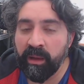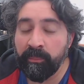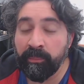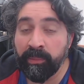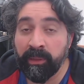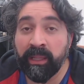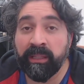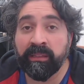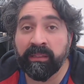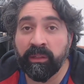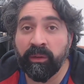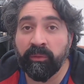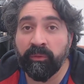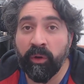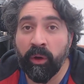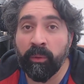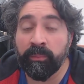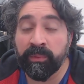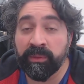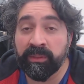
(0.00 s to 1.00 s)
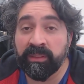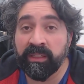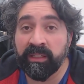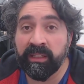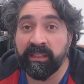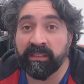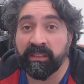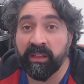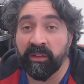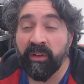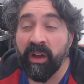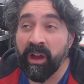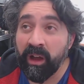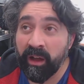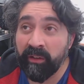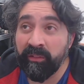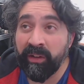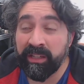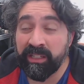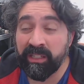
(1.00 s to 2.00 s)
Plenty of obsolete stuff.
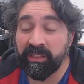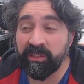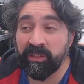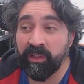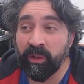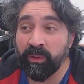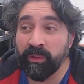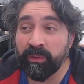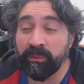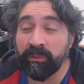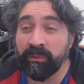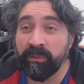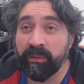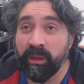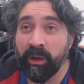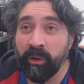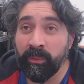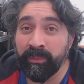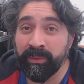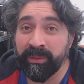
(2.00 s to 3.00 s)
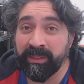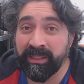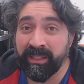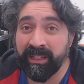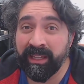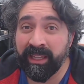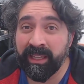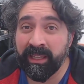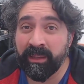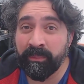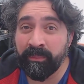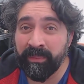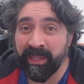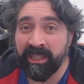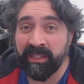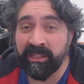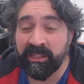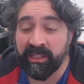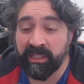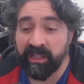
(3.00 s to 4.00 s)
I've actually sold obsolete
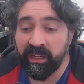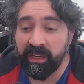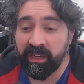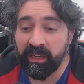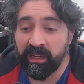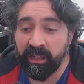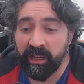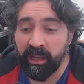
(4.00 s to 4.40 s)
media.